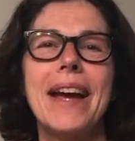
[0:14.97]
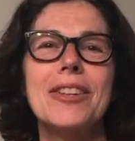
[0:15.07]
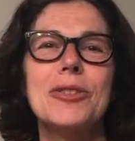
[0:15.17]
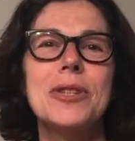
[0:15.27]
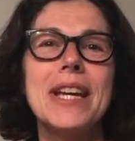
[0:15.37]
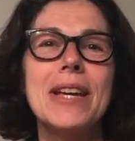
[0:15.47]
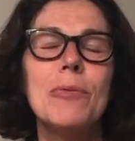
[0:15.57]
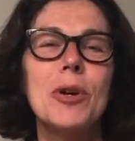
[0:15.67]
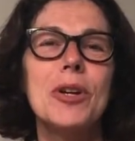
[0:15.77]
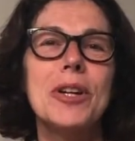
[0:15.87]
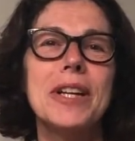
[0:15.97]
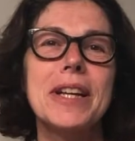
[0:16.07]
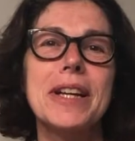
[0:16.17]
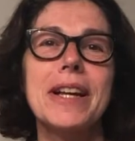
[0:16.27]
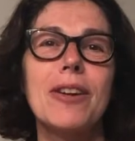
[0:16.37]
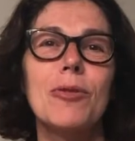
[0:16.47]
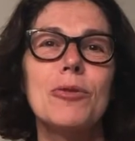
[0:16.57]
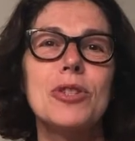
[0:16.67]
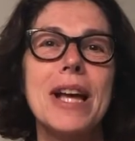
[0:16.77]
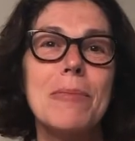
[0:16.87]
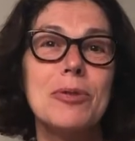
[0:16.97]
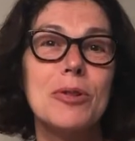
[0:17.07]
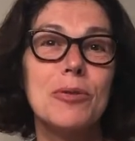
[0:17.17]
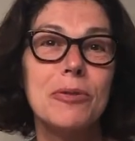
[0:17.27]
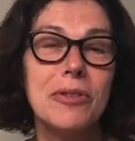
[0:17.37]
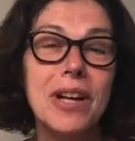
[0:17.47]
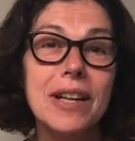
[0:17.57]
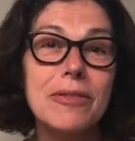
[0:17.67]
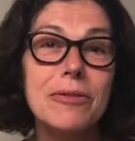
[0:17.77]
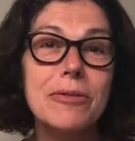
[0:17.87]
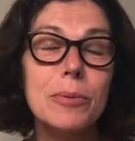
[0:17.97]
Today we're gonna launch episode 5,